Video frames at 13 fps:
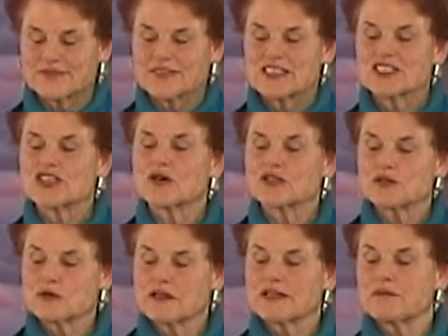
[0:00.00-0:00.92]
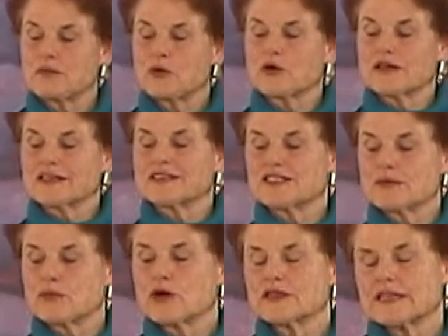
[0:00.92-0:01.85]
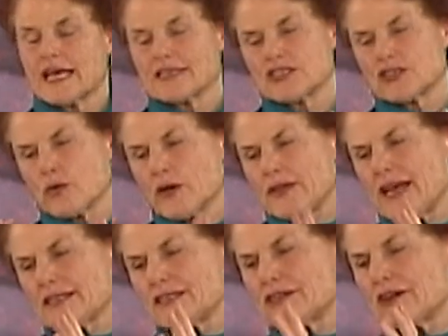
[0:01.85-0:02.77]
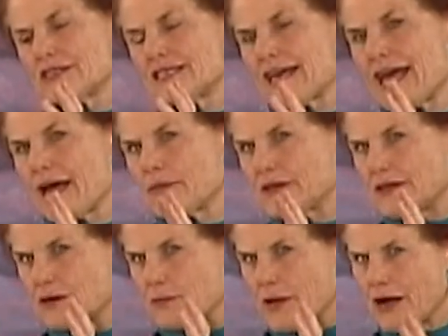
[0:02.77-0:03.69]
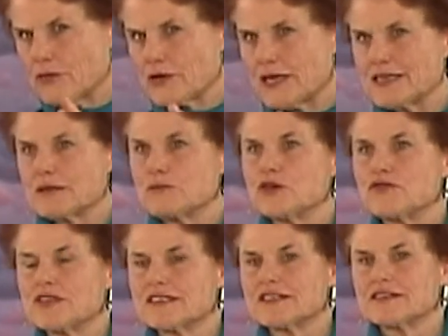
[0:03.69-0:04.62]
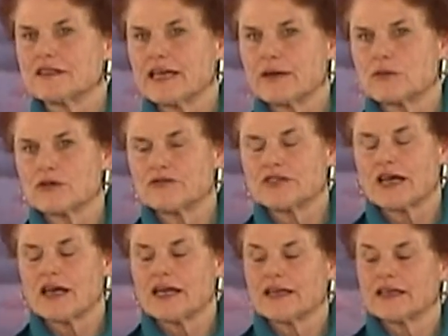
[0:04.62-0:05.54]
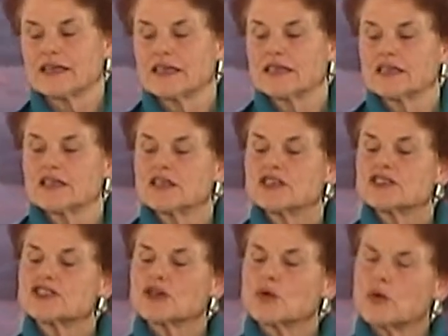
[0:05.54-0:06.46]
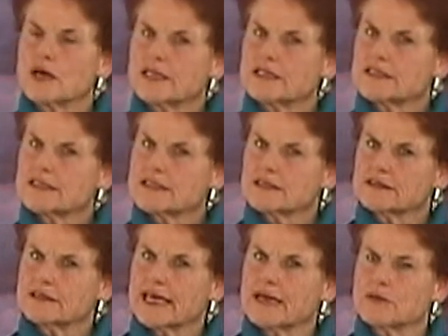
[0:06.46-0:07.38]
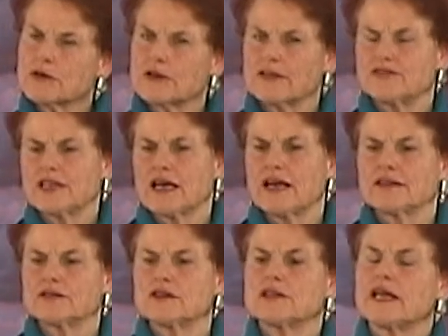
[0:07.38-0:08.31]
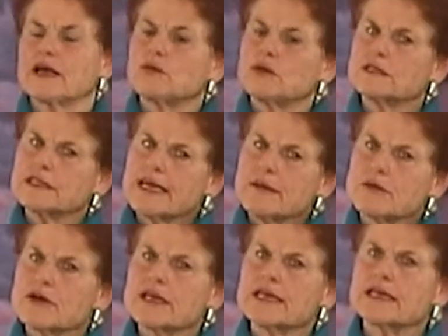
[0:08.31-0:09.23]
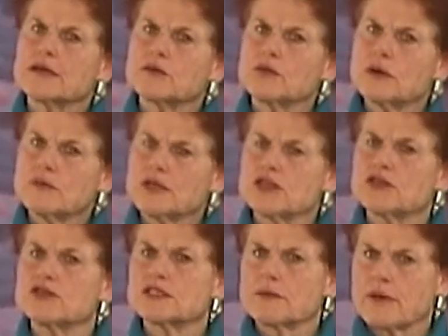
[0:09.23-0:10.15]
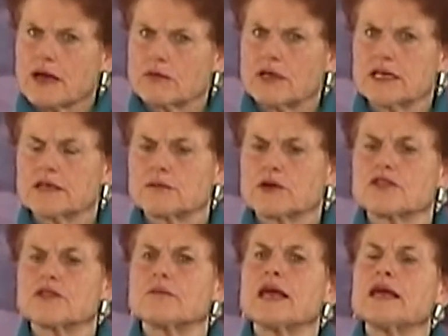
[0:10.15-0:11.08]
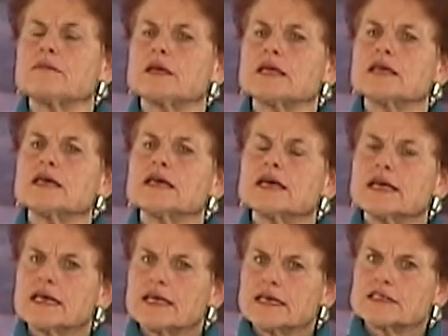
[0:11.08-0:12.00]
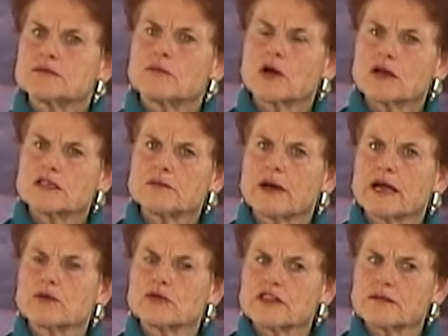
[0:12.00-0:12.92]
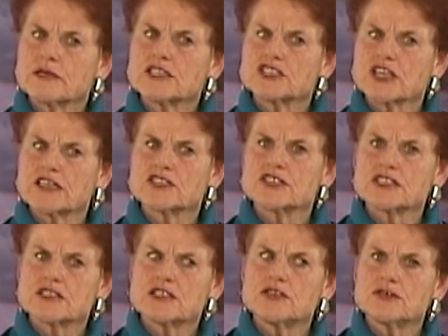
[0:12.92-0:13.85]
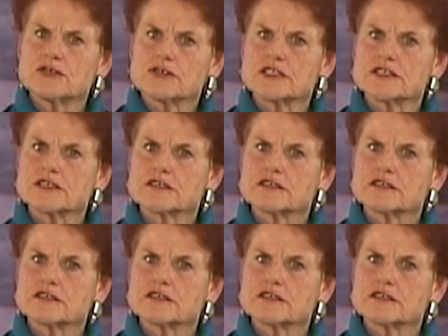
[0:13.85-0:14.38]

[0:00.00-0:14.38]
so it's really important to support that. So when that starts to happen, they're about ready to move into the labor of dying. So, what does the labor of dying look like? Well, labor in a woman who's about ready to birth the baby is marked by rhythmic changes in the uterus.